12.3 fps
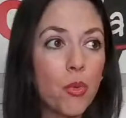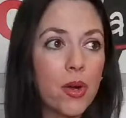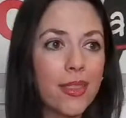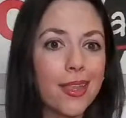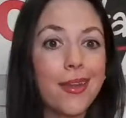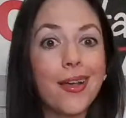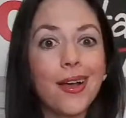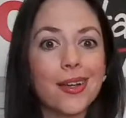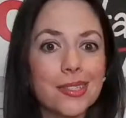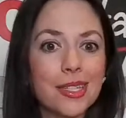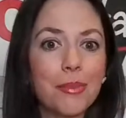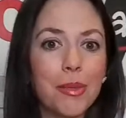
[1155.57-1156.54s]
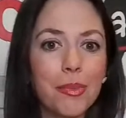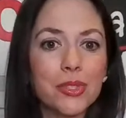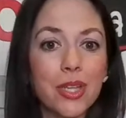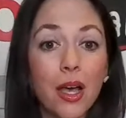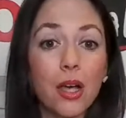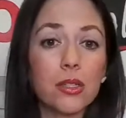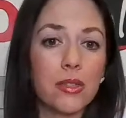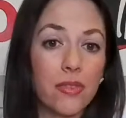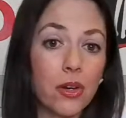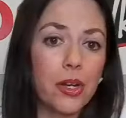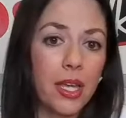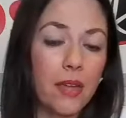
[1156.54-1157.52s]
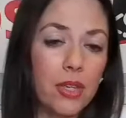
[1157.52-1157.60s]
But one of the knocks that people say, oh, it's a
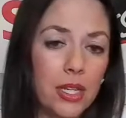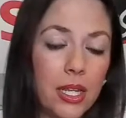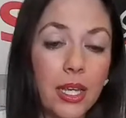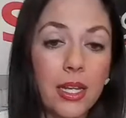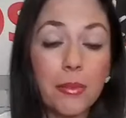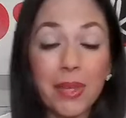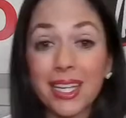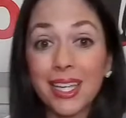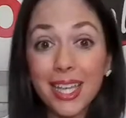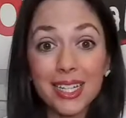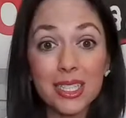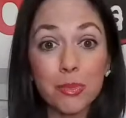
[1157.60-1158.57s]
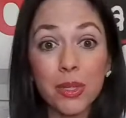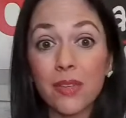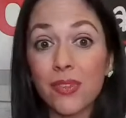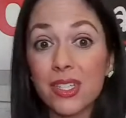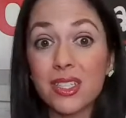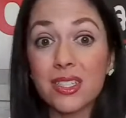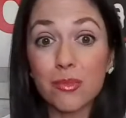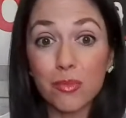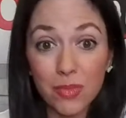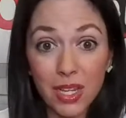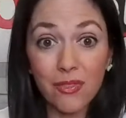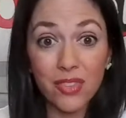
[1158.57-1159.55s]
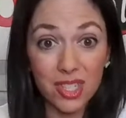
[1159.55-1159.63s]
very heavy knee. And I'm like, yes, but
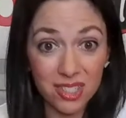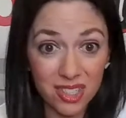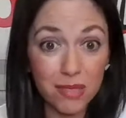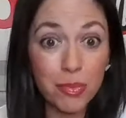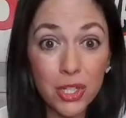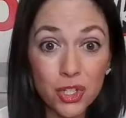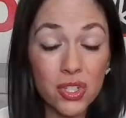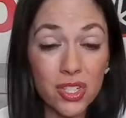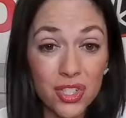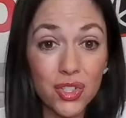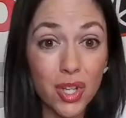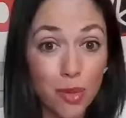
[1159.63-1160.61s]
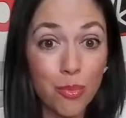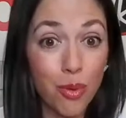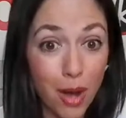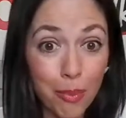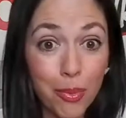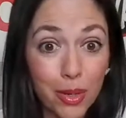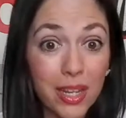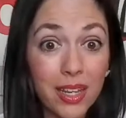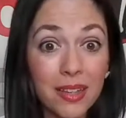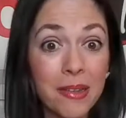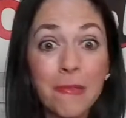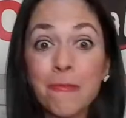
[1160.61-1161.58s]
if the suspension is done properly,